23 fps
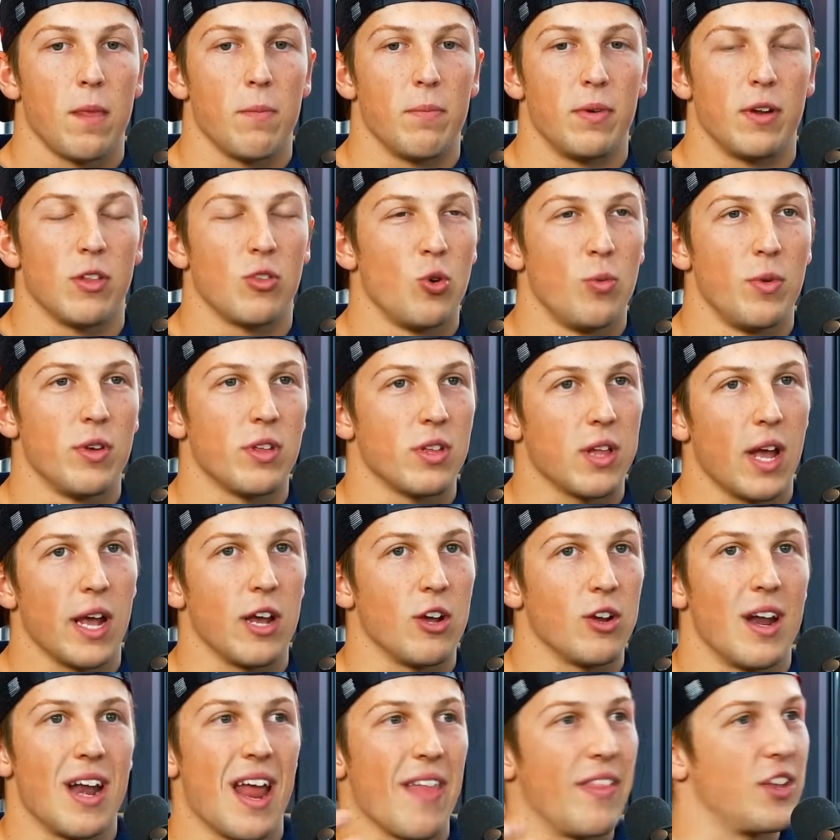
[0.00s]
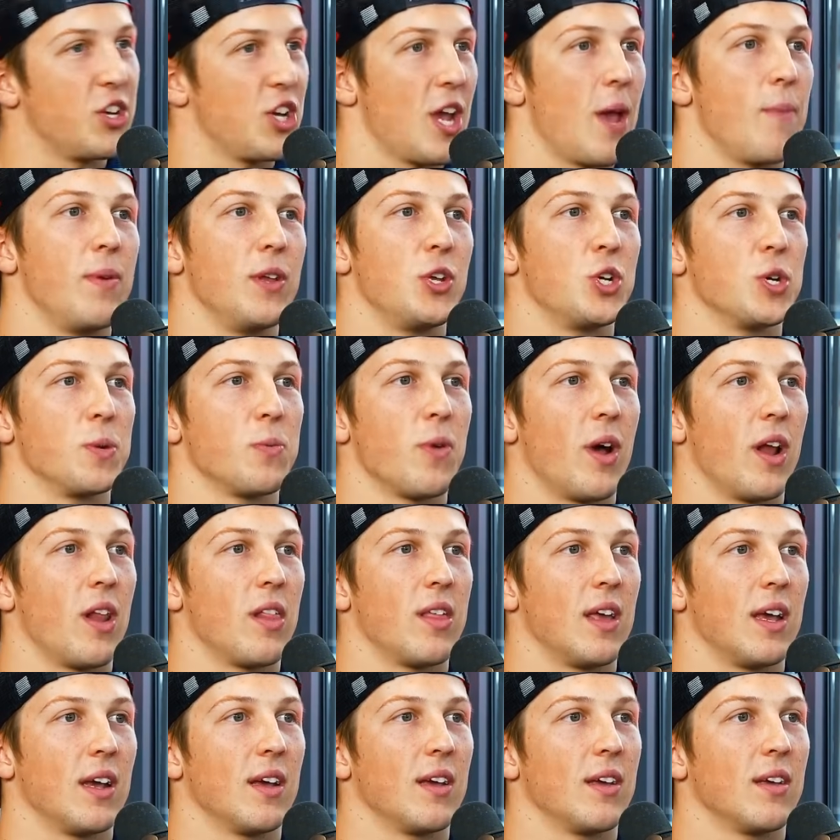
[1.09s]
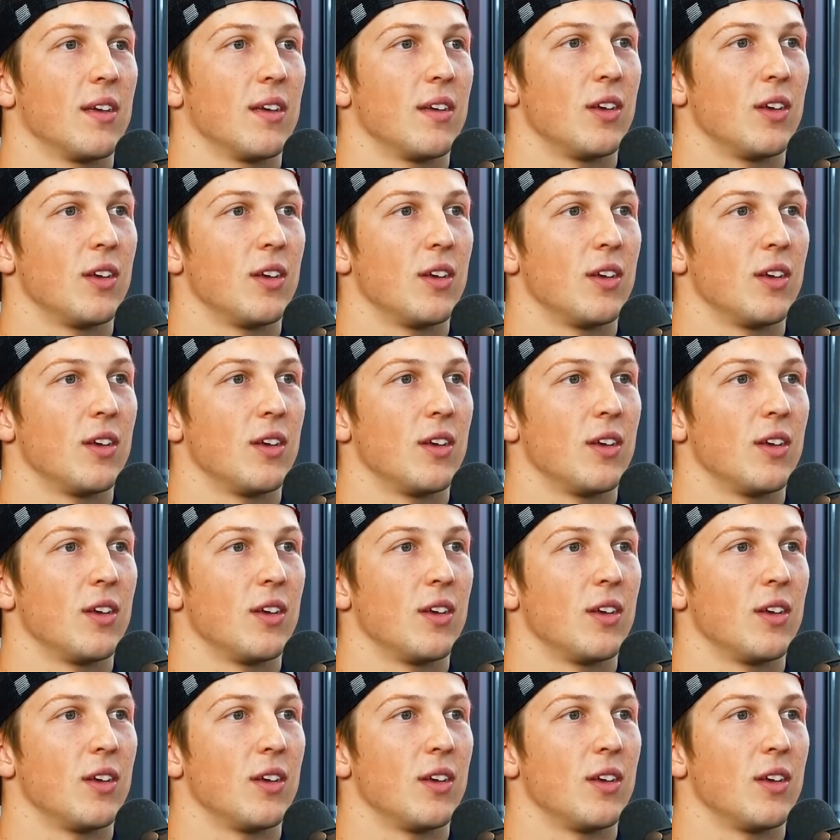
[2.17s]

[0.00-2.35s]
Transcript: But it's almost like you're in another championship kind of thing.